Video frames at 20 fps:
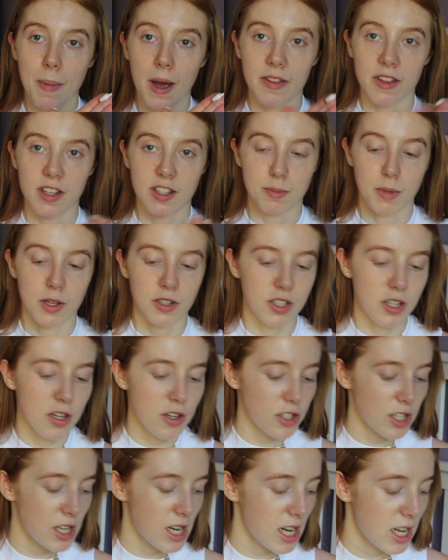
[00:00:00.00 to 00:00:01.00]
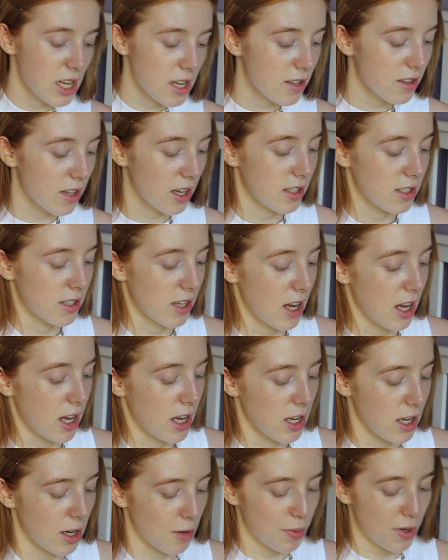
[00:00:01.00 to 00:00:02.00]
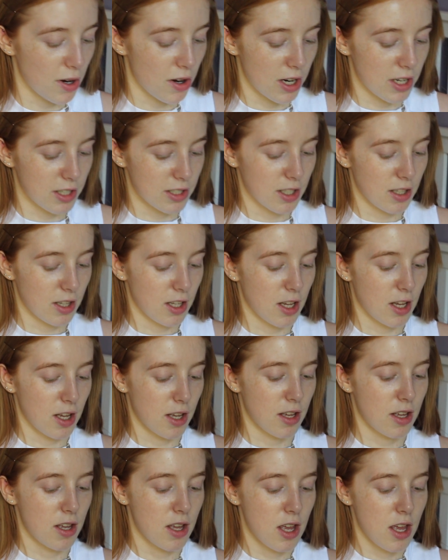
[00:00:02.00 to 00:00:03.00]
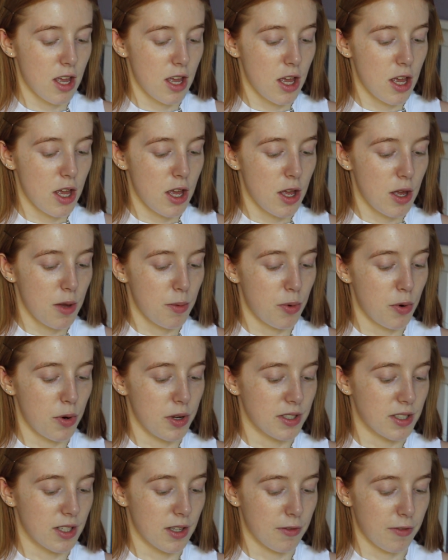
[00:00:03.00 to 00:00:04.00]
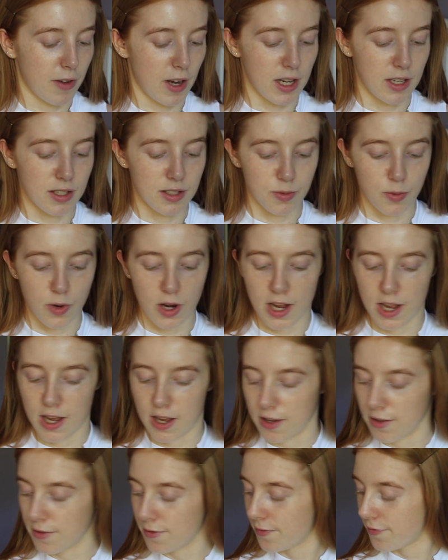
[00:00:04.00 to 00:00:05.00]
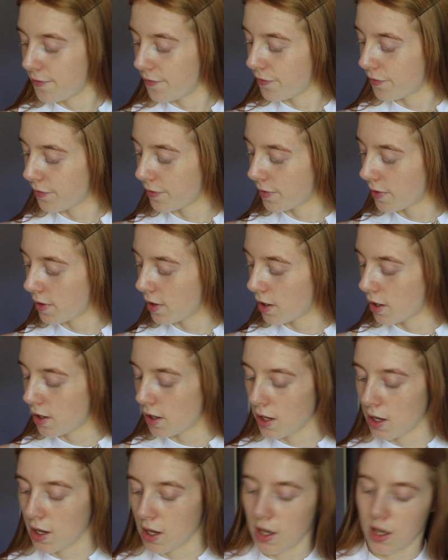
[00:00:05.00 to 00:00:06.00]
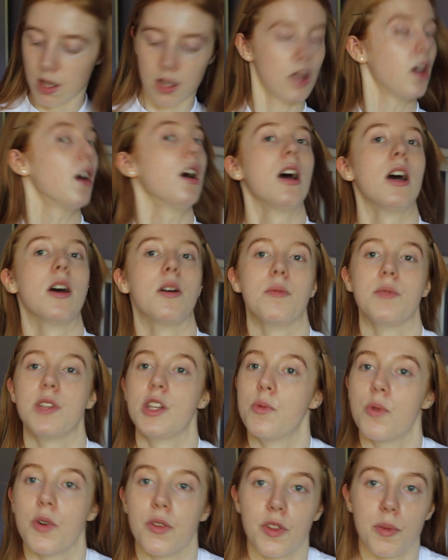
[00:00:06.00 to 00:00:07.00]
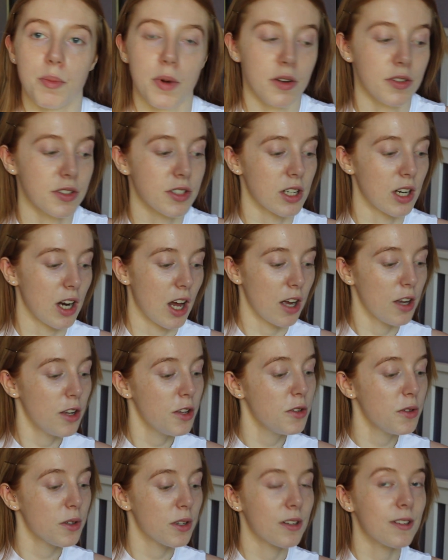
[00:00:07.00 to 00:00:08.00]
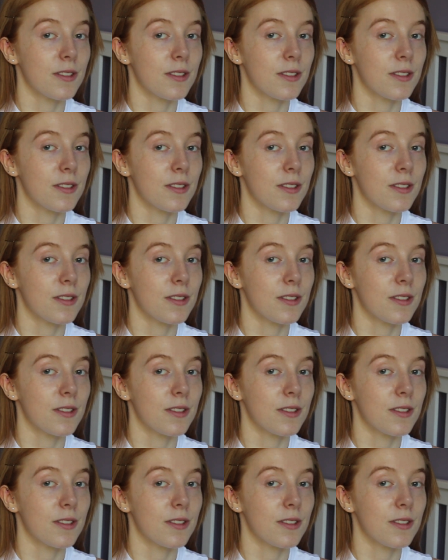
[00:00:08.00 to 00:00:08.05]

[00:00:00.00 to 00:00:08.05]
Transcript: about this much. Usually they say apply it to the points of the face where you want the most glow.